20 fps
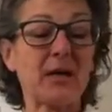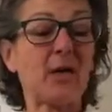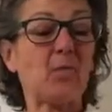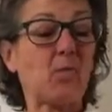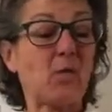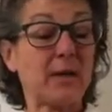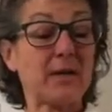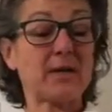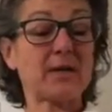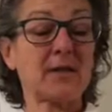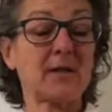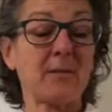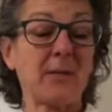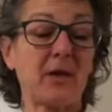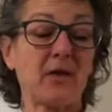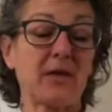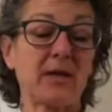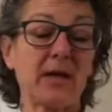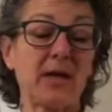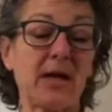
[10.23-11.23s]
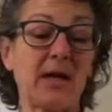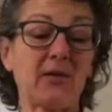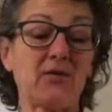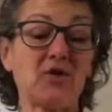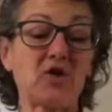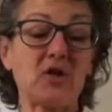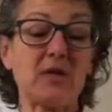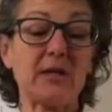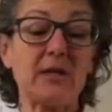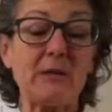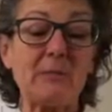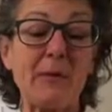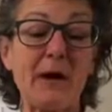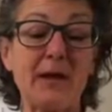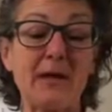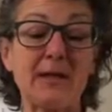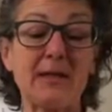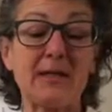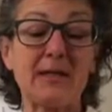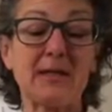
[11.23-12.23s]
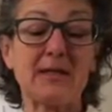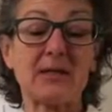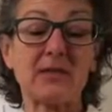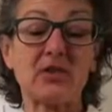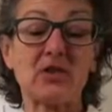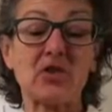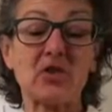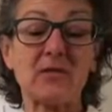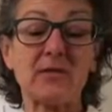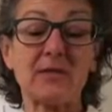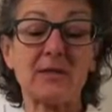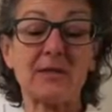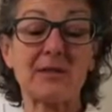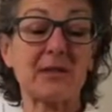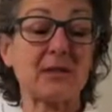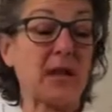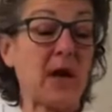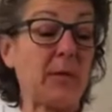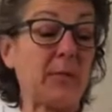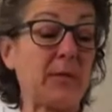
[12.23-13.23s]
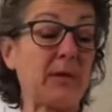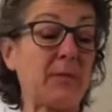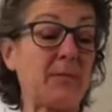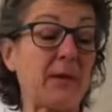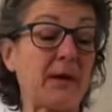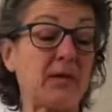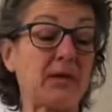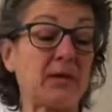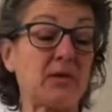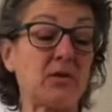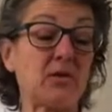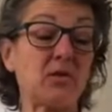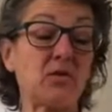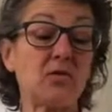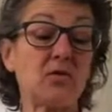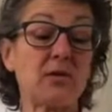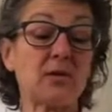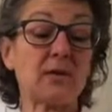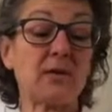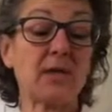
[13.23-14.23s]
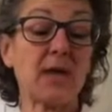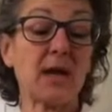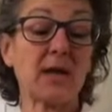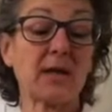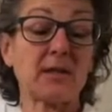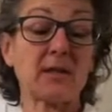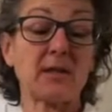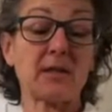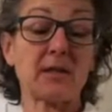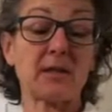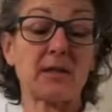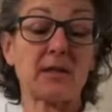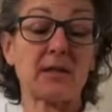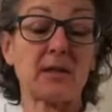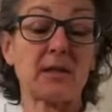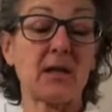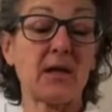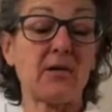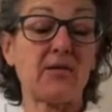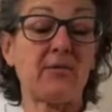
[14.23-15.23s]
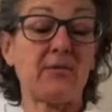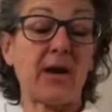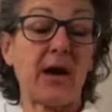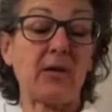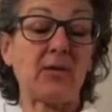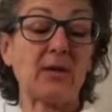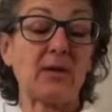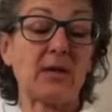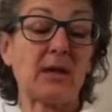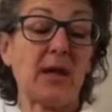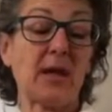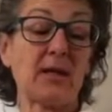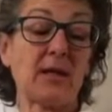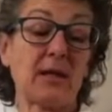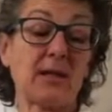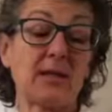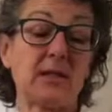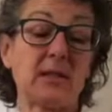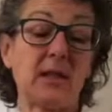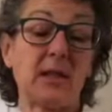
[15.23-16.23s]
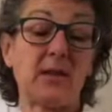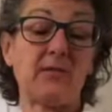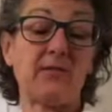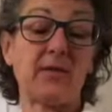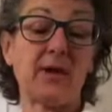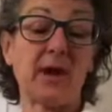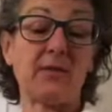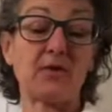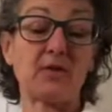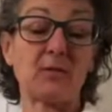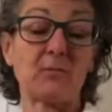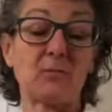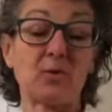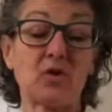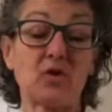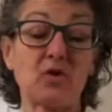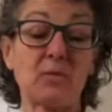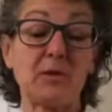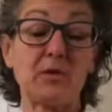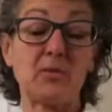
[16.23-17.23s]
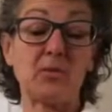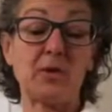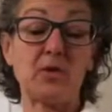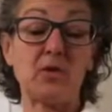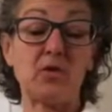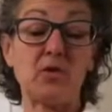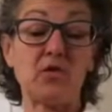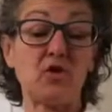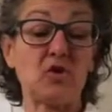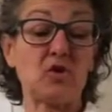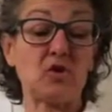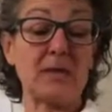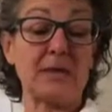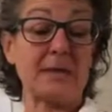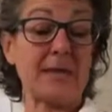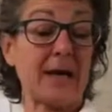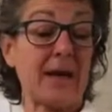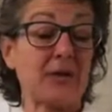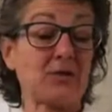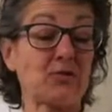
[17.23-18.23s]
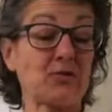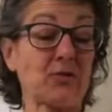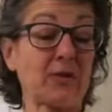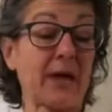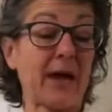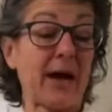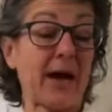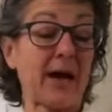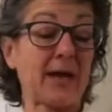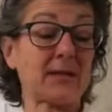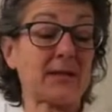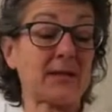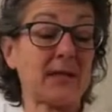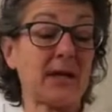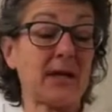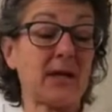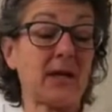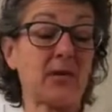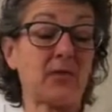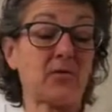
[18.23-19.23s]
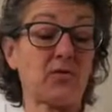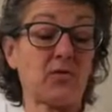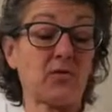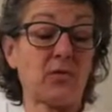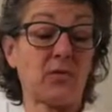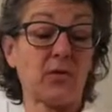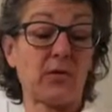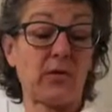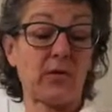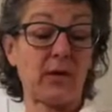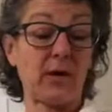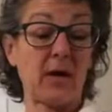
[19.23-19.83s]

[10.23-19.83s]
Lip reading: was an American energy commodities and services company based in Houston, Texas. Founded in 1985 as a merger between Houston Natural Gas and Internorth.